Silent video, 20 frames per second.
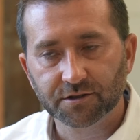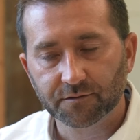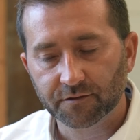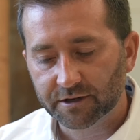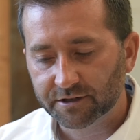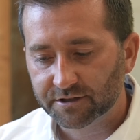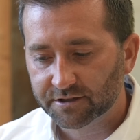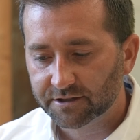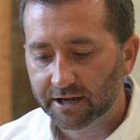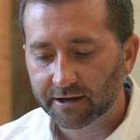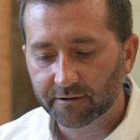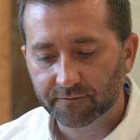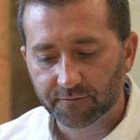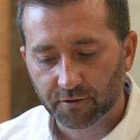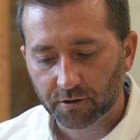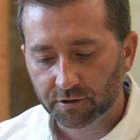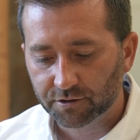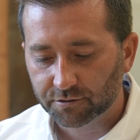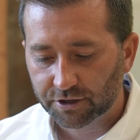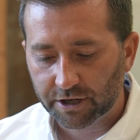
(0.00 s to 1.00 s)
an estate
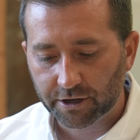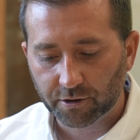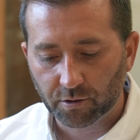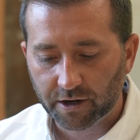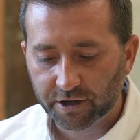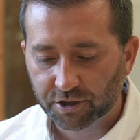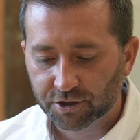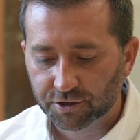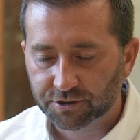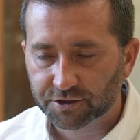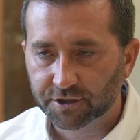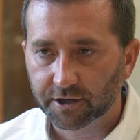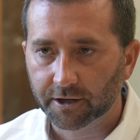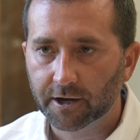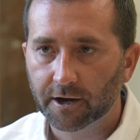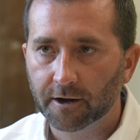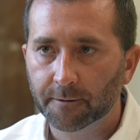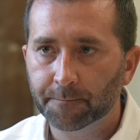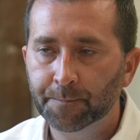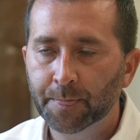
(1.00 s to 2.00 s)
for generations to
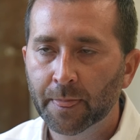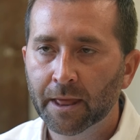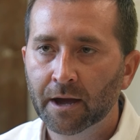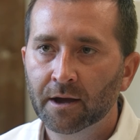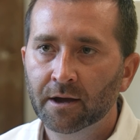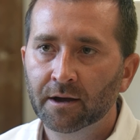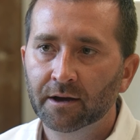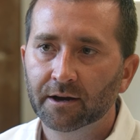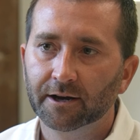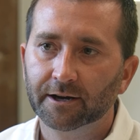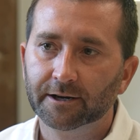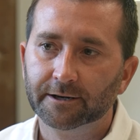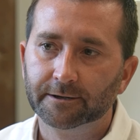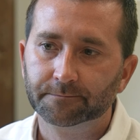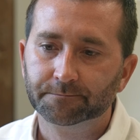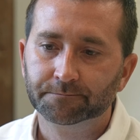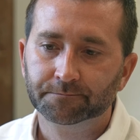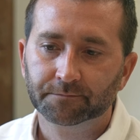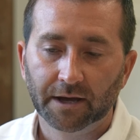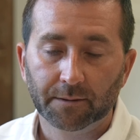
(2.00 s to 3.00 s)
come.
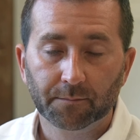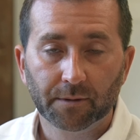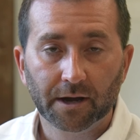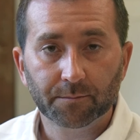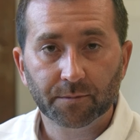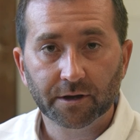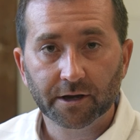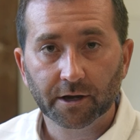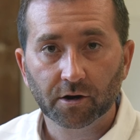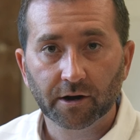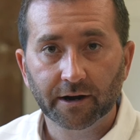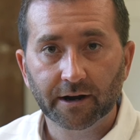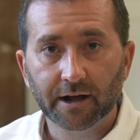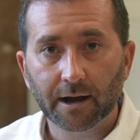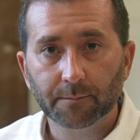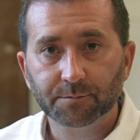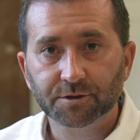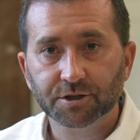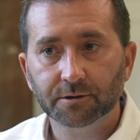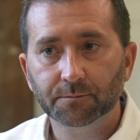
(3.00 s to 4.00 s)
That might be a great
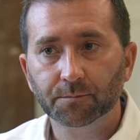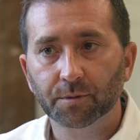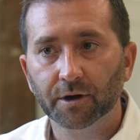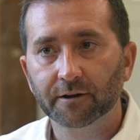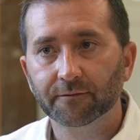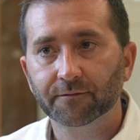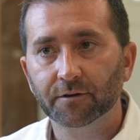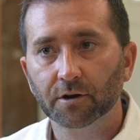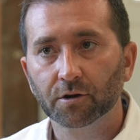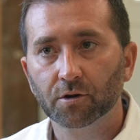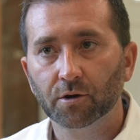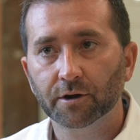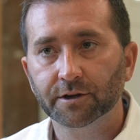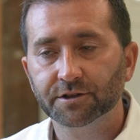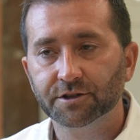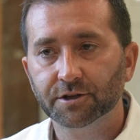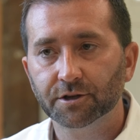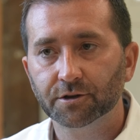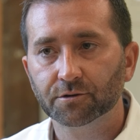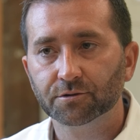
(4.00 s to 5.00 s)
option, but if you're going
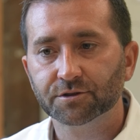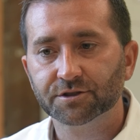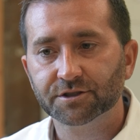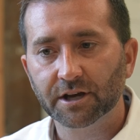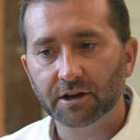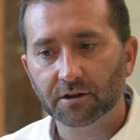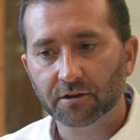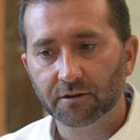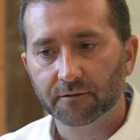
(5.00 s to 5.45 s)
to sell the